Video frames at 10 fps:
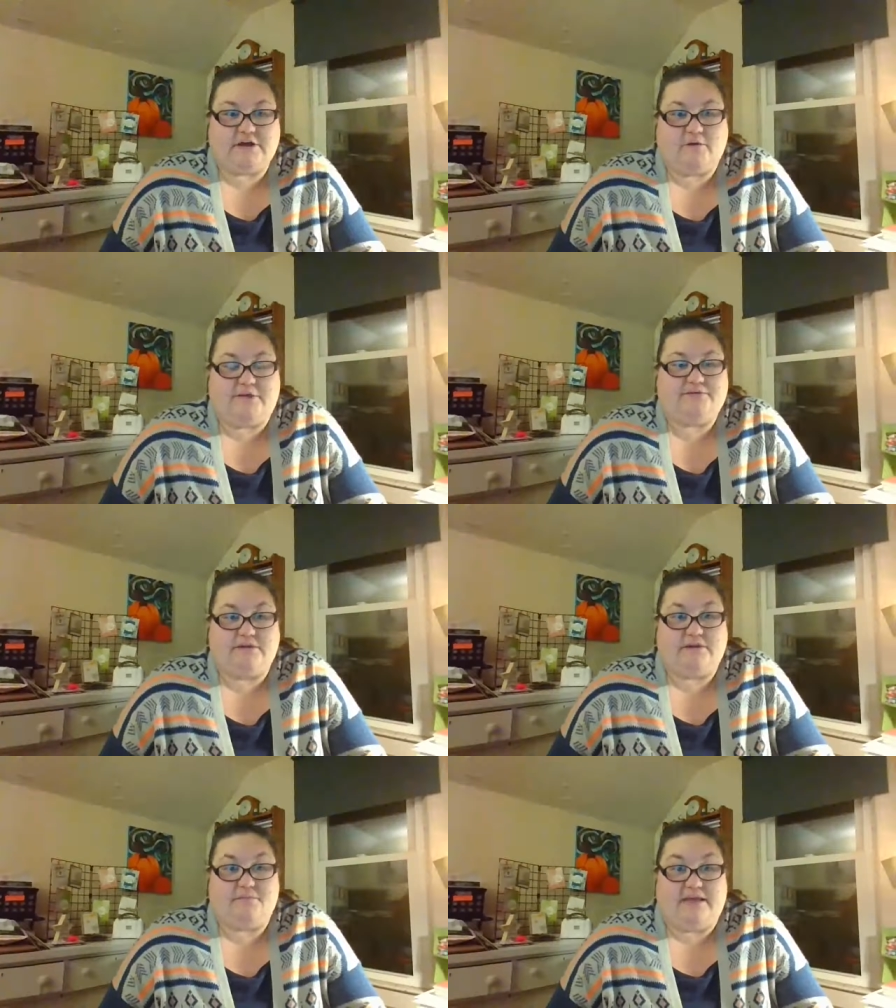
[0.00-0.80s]
always
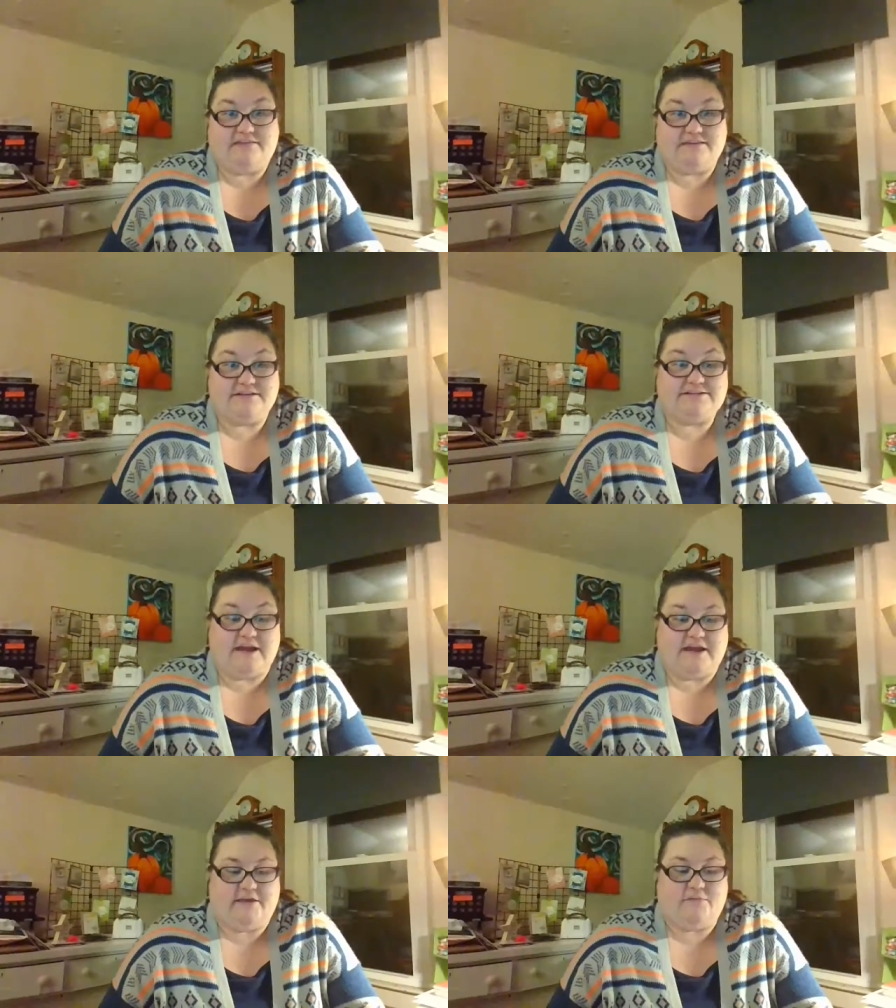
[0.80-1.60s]
an amazing
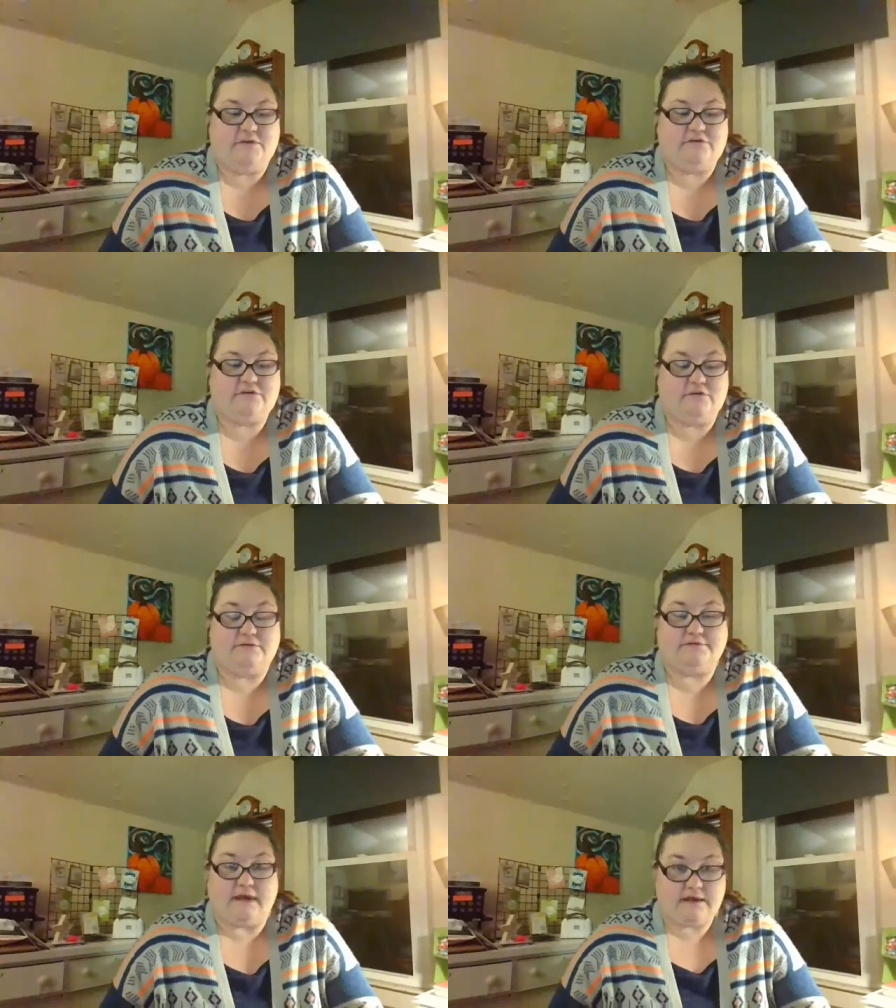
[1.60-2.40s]
time
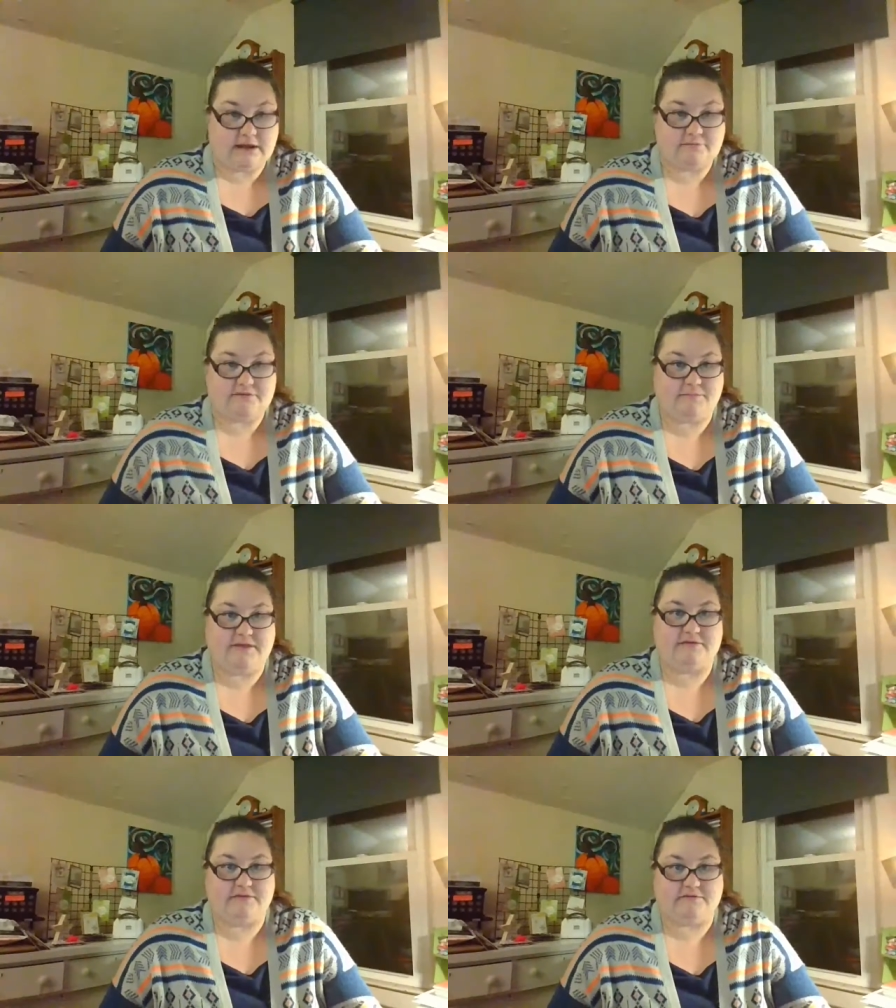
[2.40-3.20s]
to sign up to
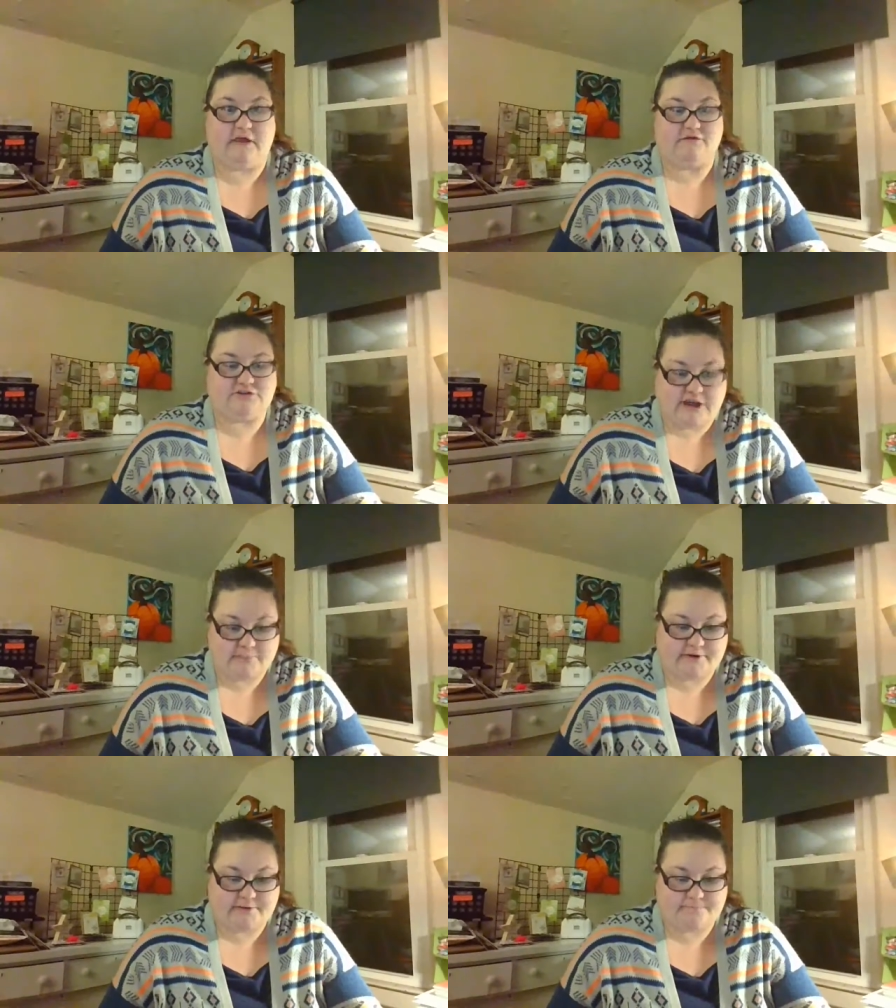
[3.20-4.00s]
be a discount
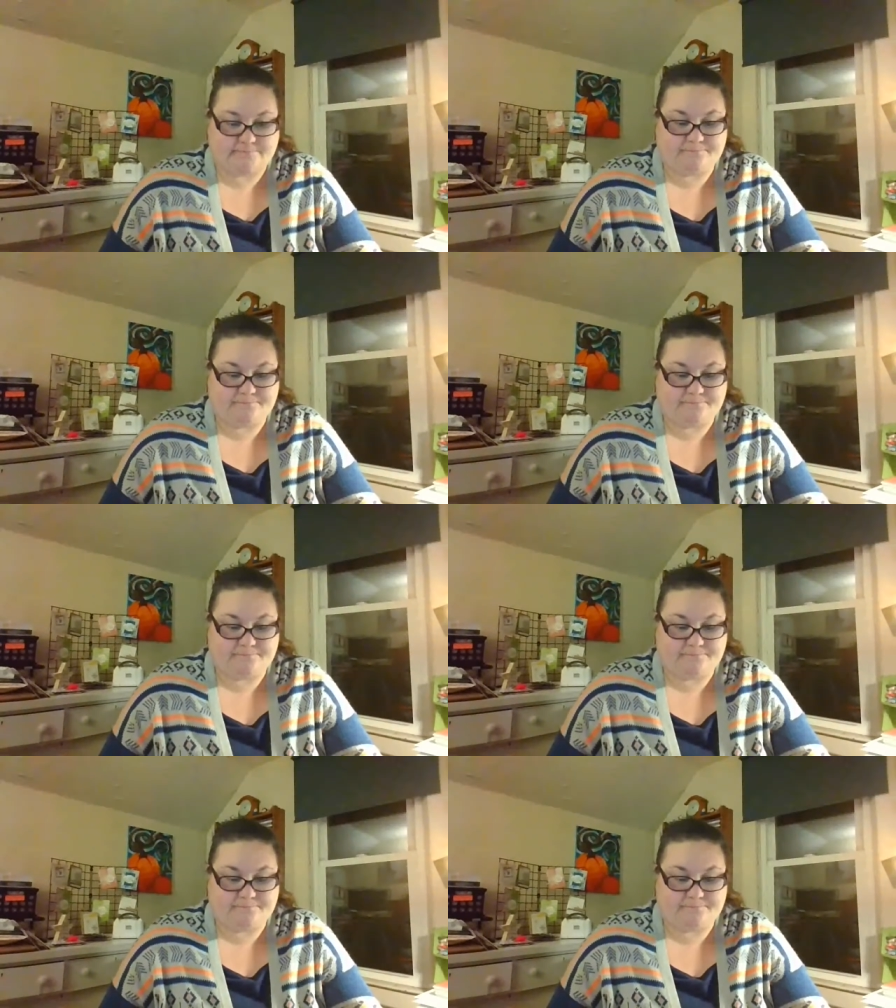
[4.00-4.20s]
shopper.